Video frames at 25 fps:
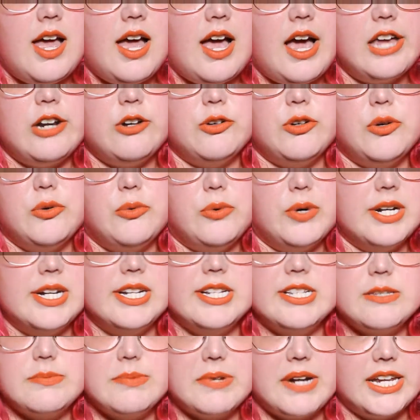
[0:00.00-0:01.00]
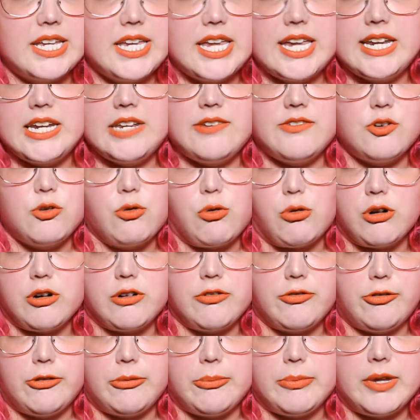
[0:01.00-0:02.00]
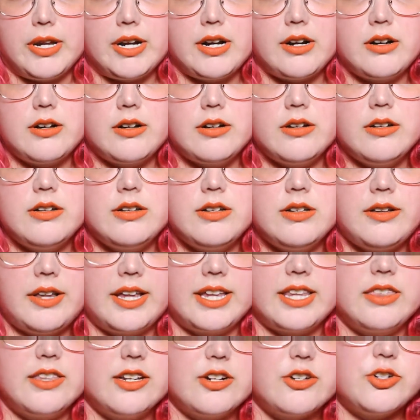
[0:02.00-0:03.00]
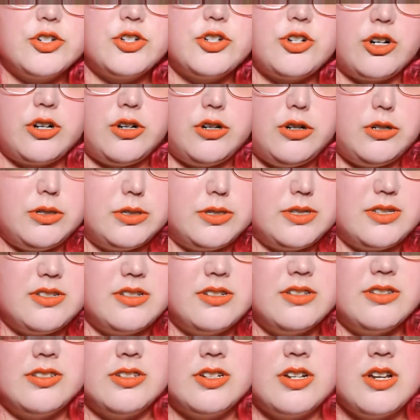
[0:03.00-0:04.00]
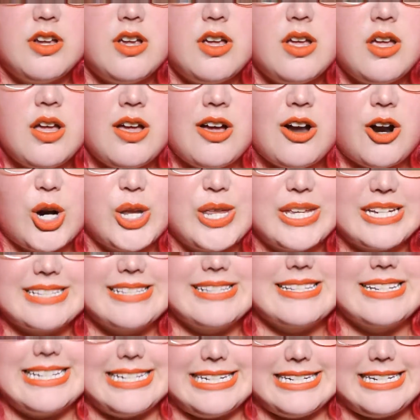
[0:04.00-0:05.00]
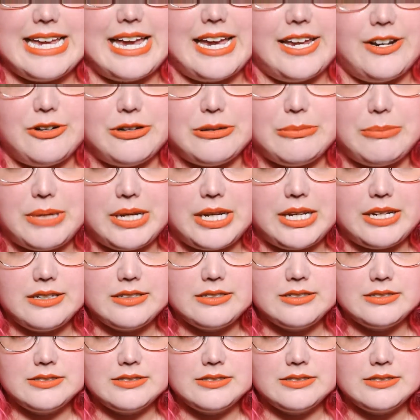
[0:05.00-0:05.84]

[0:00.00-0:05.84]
I don't know what it is, but I can't even order from there. Like their shirts are like skin tight on me.